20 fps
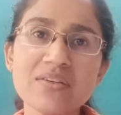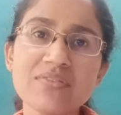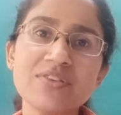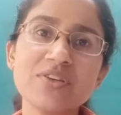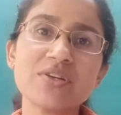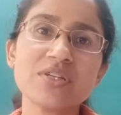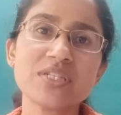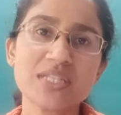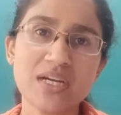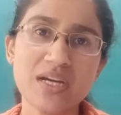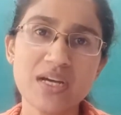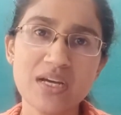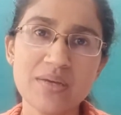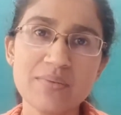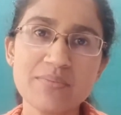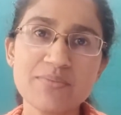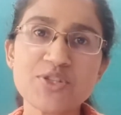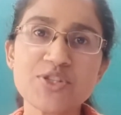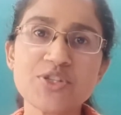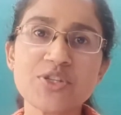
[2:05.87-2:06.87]
of your
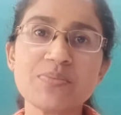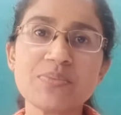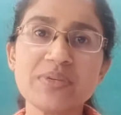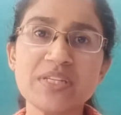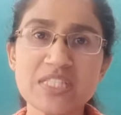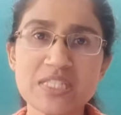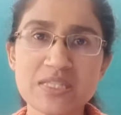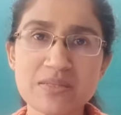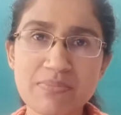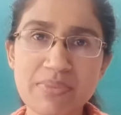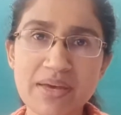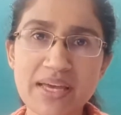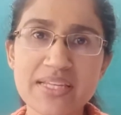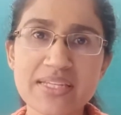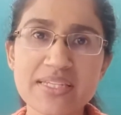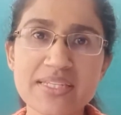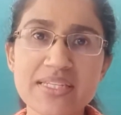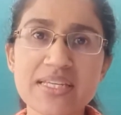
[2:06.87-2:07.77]
time should be spent